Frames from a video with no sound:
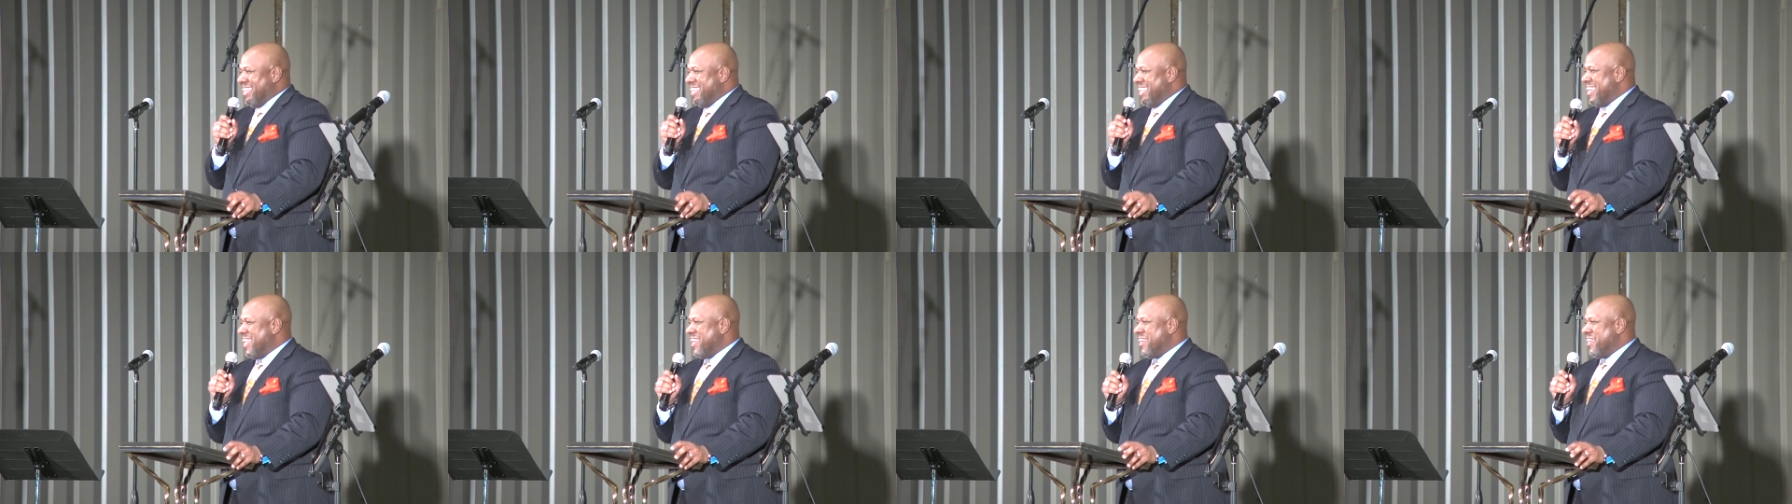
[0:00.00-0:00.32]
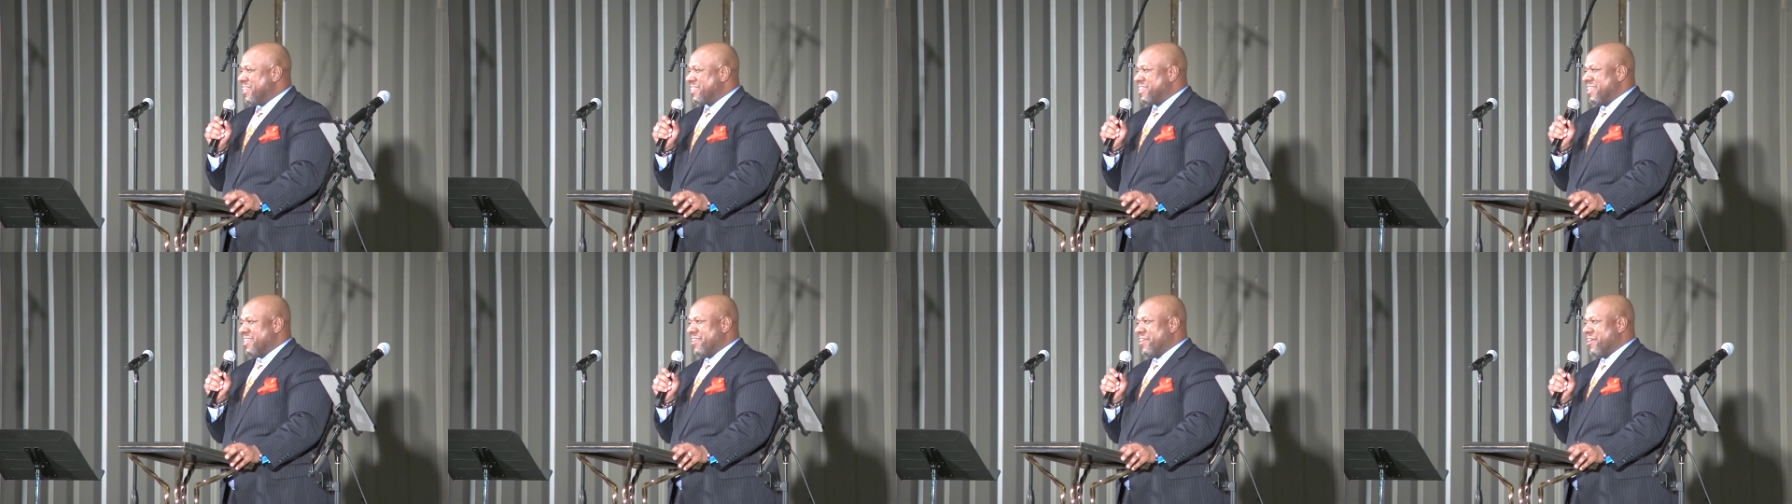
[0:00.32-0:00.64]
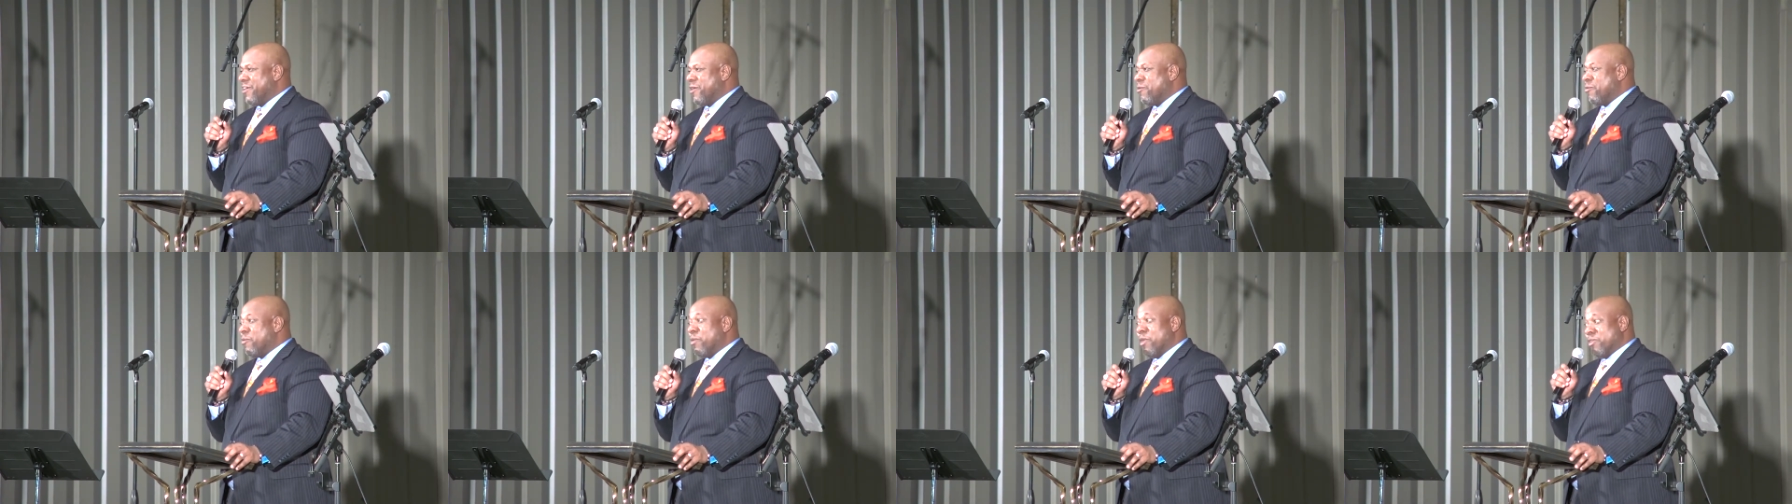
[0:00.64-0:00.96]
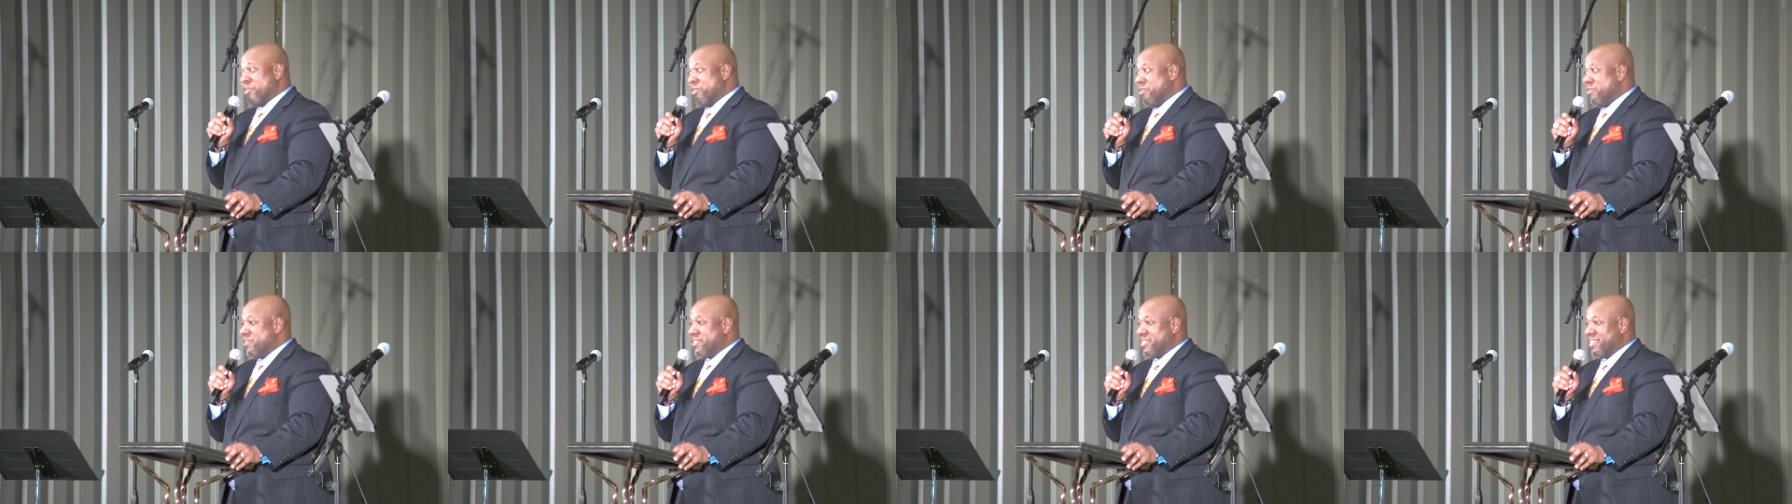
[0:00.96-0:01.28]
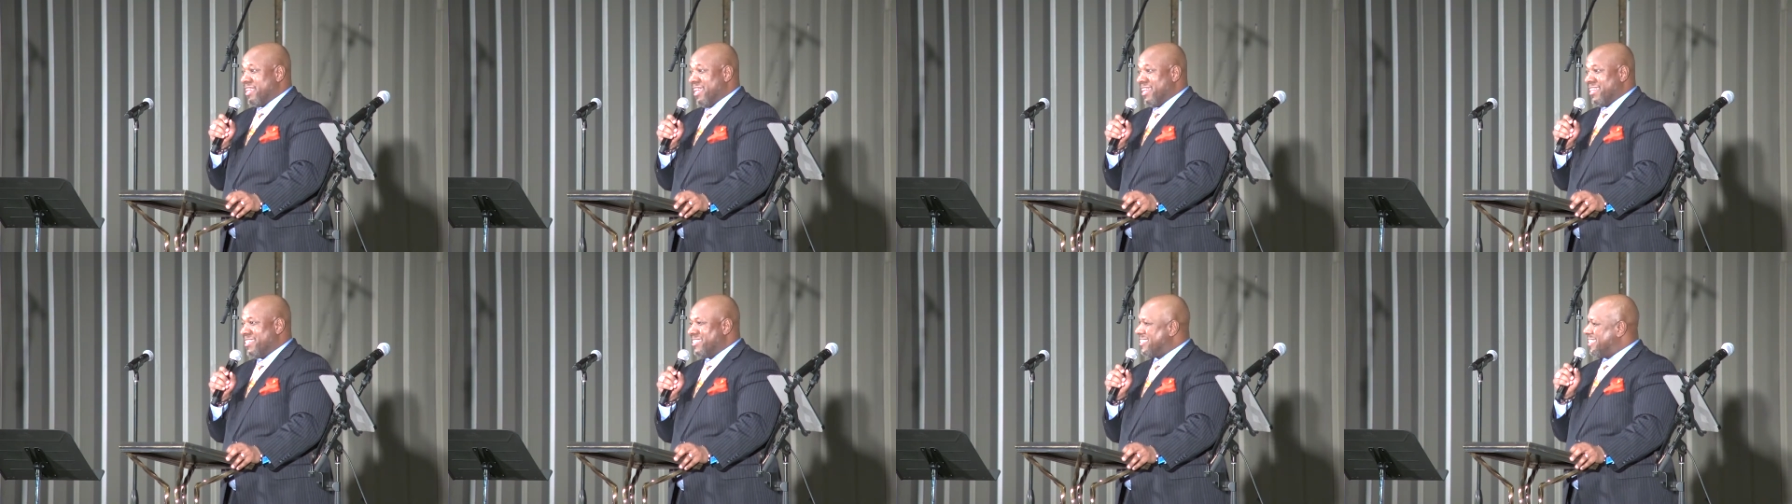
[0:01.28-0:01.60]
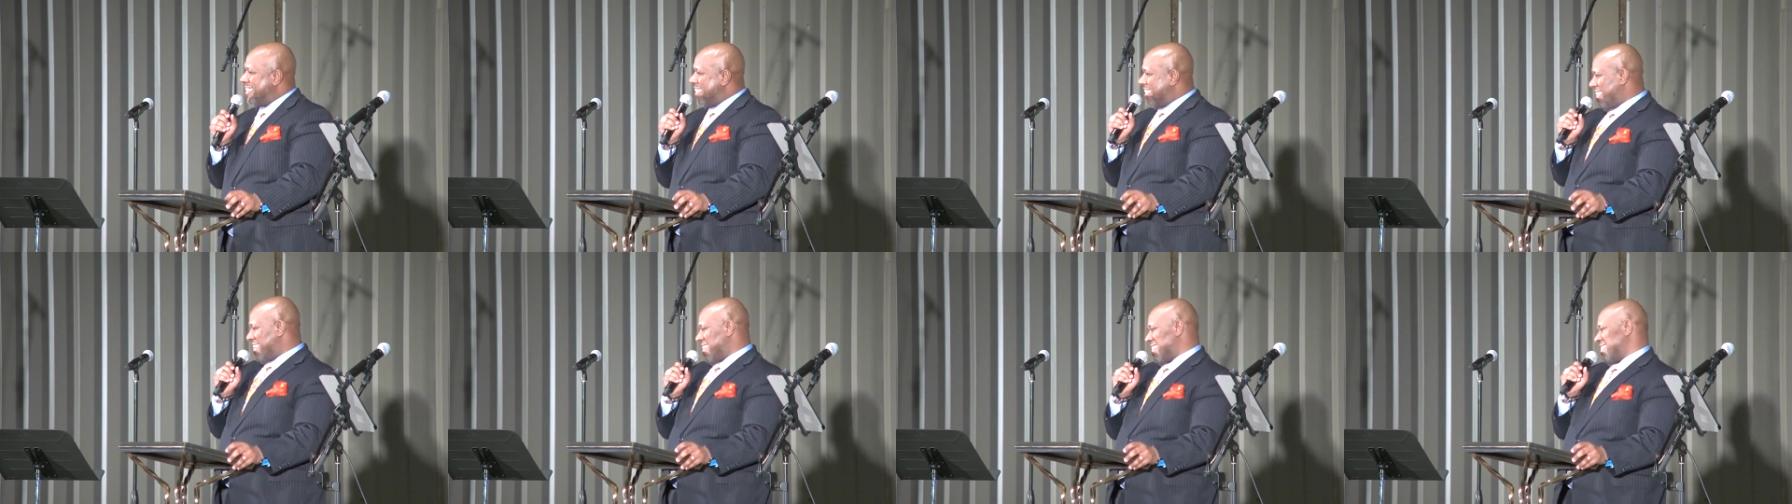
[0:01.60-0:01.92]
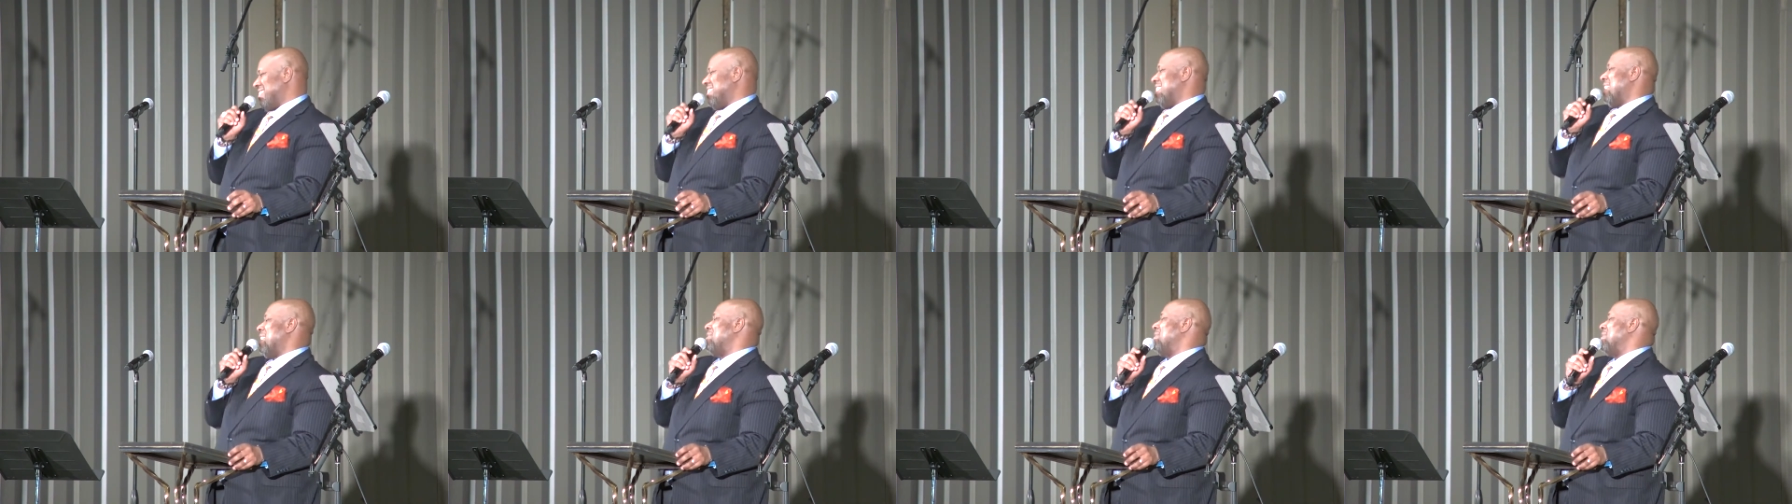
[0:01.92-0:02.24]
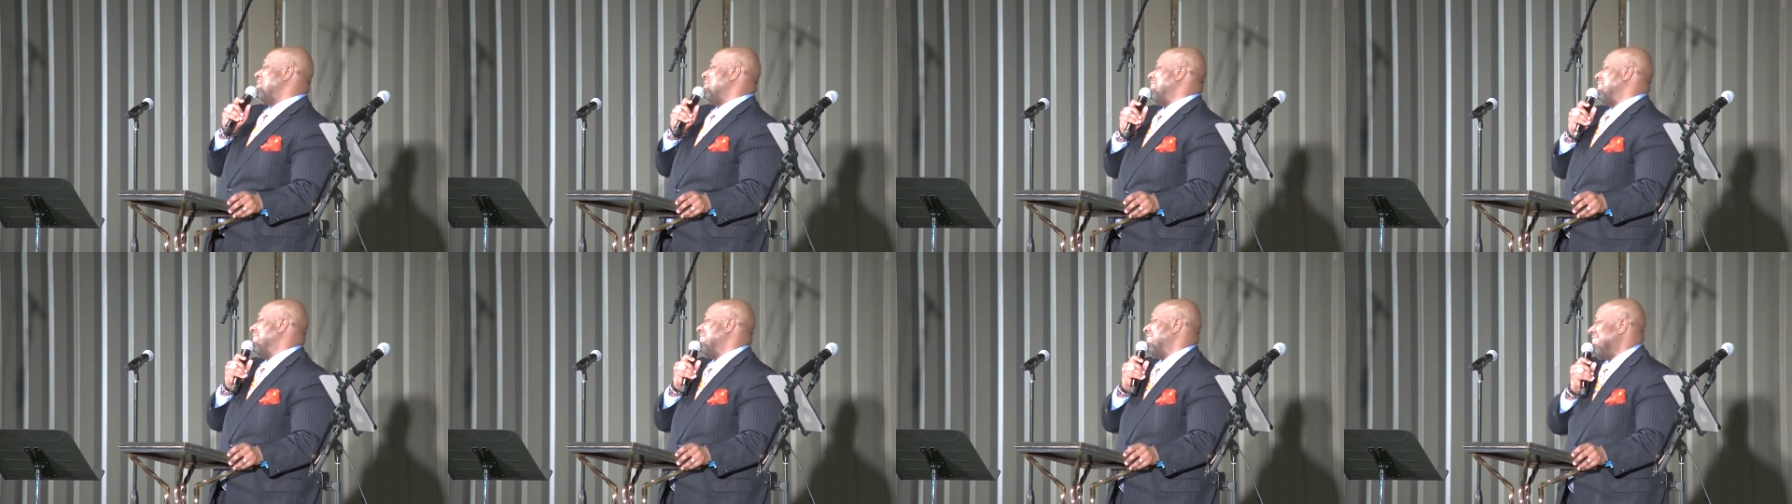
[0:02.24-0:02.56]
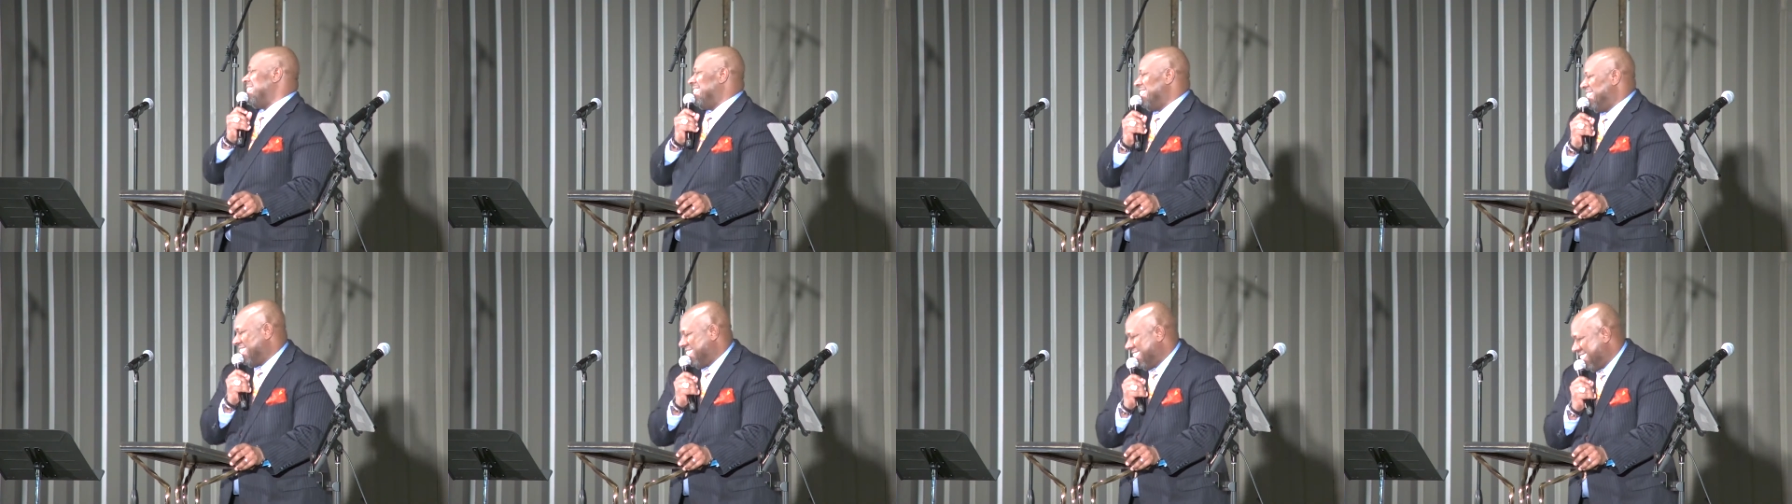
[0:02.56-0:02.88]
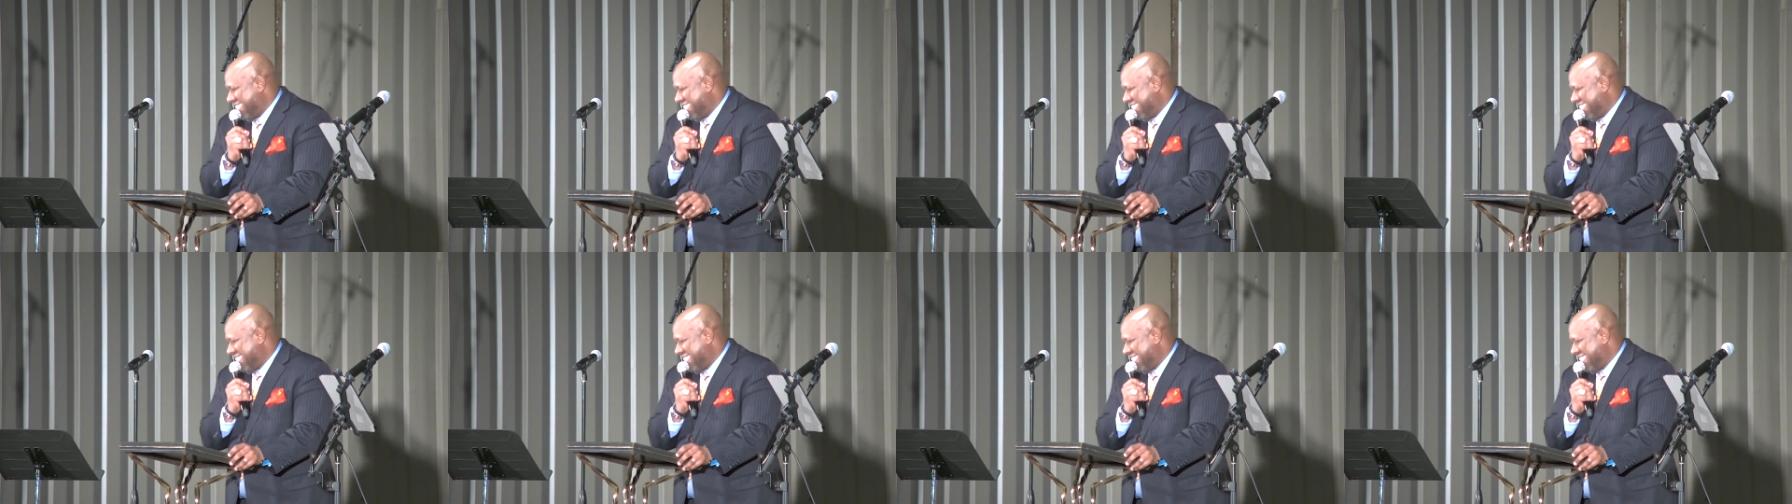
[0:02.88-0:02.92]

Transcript: And then he looked at her, Will you take? She, yes, I will.